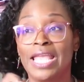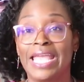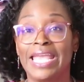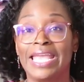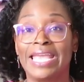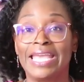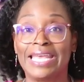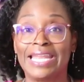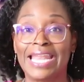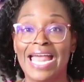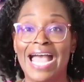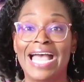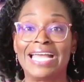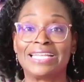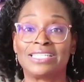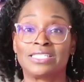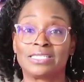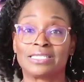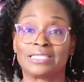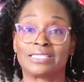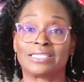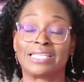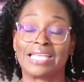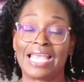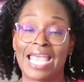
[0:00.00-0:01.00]
and I
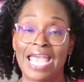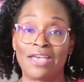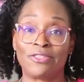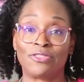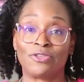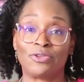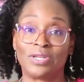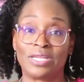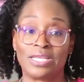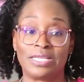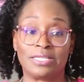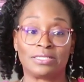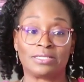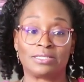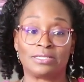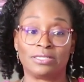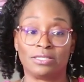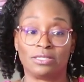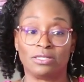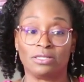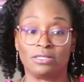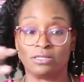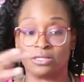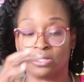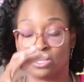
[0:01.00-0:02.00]
just gathered it
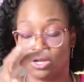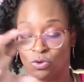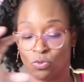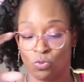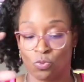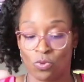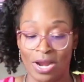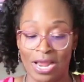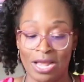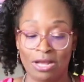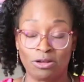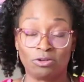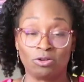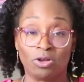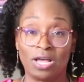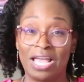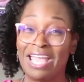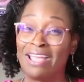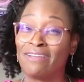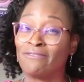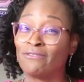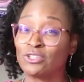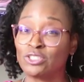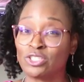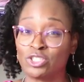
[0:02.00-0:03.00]
to around
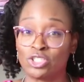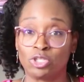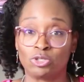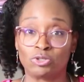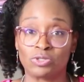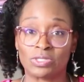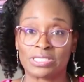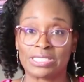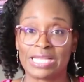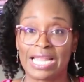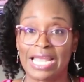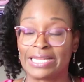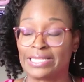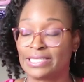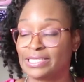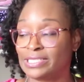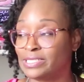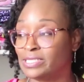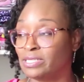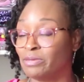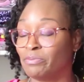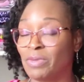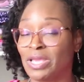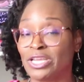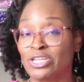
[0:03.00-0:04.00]
ever so slightly
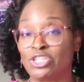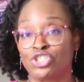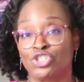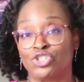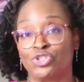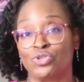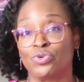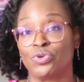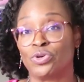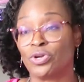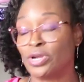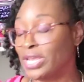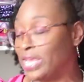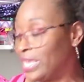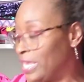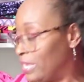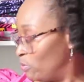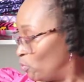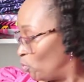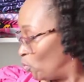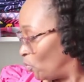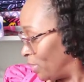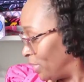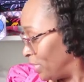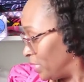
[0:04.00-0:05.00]
to make sure
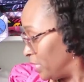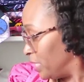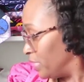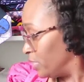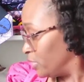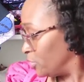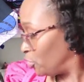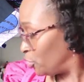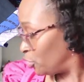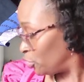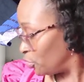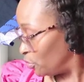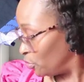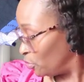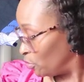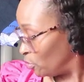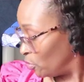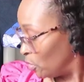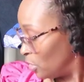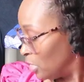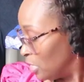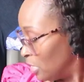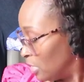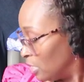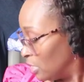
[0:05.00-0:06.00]
it went
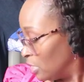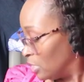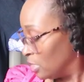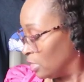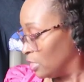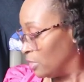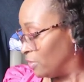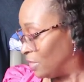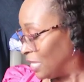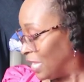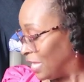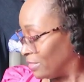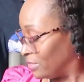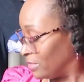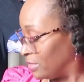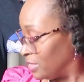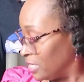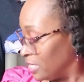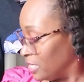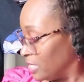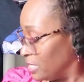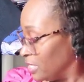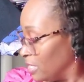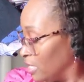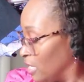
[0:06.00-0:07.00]
into that
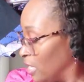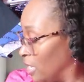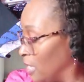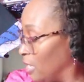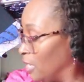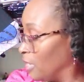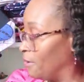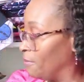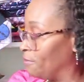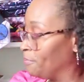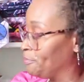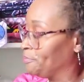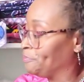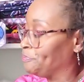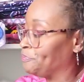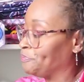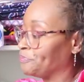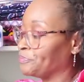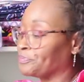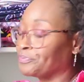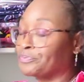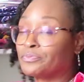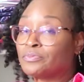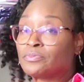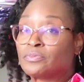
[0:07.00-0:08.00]
the
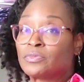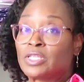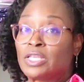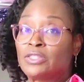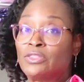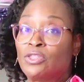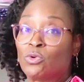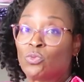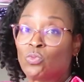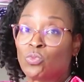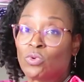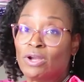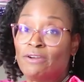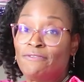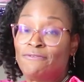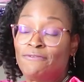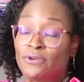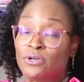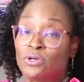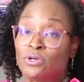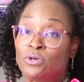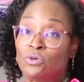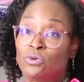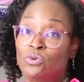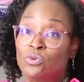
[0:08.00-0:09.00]

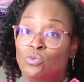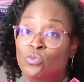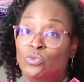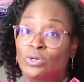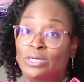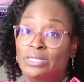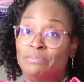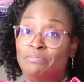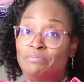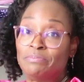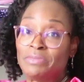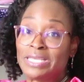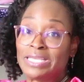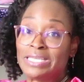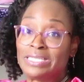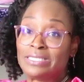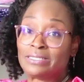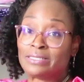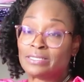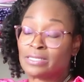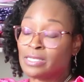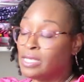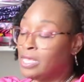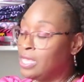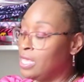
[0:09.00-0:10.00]
ruffle would
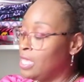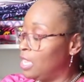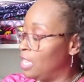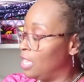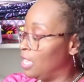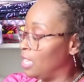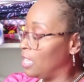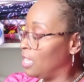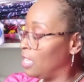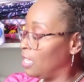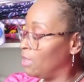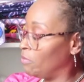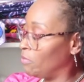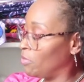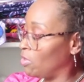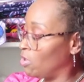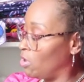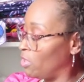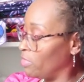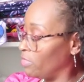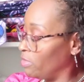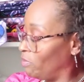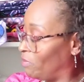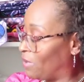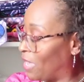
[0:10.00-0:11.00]
meet
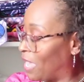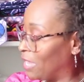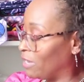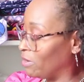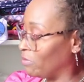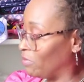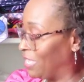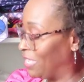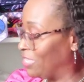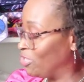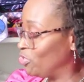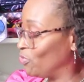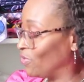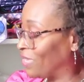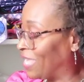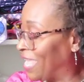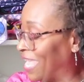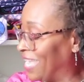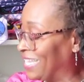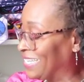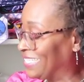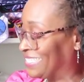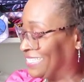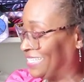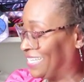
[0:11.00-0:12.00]
on the bottom. And you
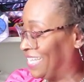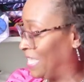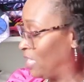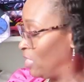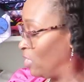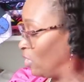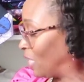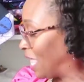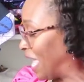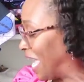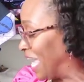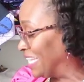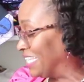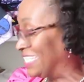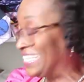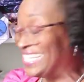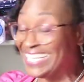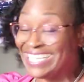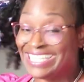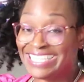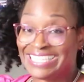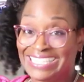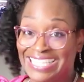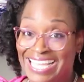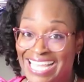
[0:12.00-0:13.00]
can't tell I
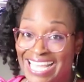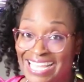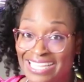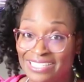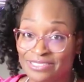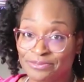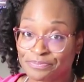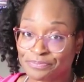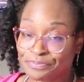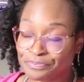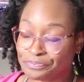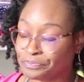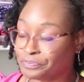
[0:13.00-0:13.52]
did that